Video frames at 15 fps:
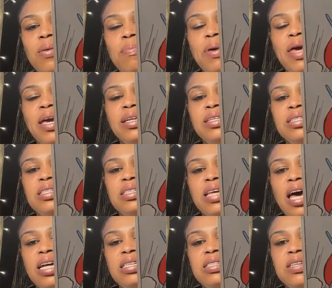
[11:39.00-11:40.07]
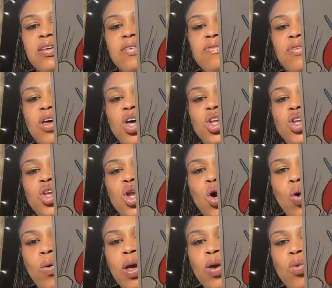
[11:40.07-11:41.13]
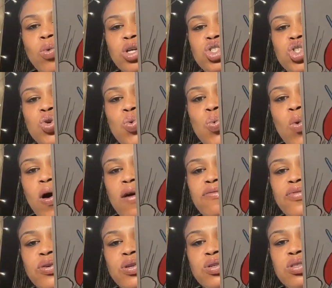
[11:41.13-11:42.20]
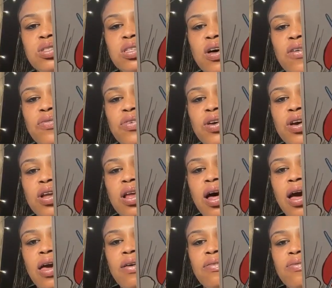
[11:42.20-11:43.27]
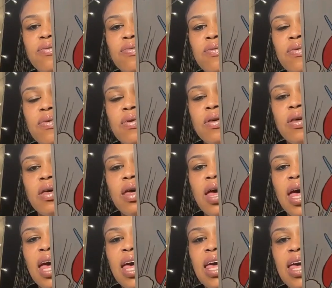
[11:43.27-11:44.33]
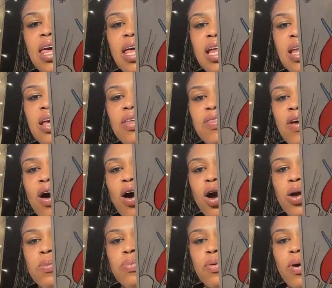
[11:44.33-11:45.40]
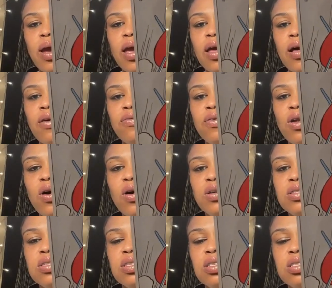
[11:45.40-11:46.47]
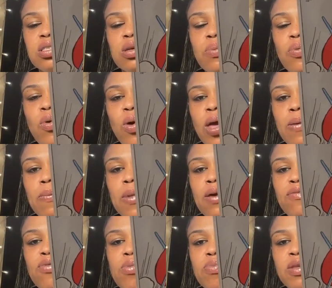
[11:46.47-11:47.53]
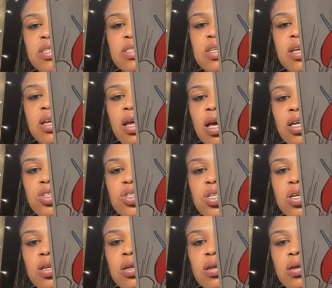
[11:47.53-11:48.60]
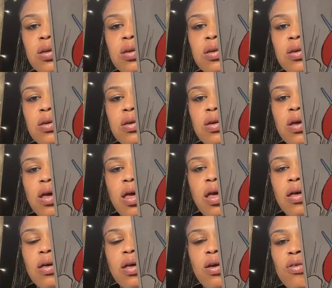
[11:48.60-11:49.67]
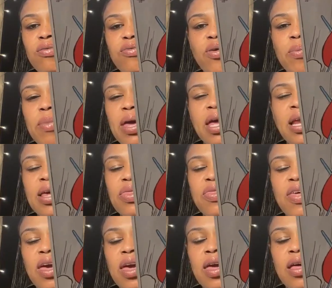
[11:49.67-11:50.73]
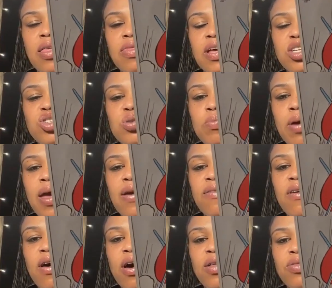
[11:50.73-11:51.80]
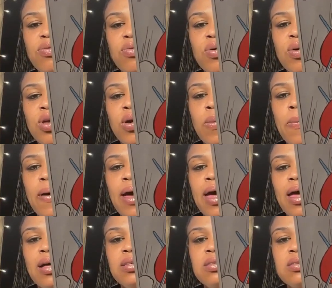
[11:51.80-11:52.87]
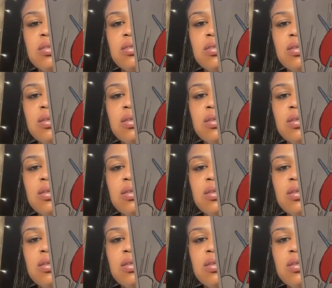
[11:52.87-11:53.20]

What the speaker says: Being decisive, knowing what you want for yourself in your life. Healing the heartbreak of loss and disappointment from this connection. From anything that you may have gone through in your past.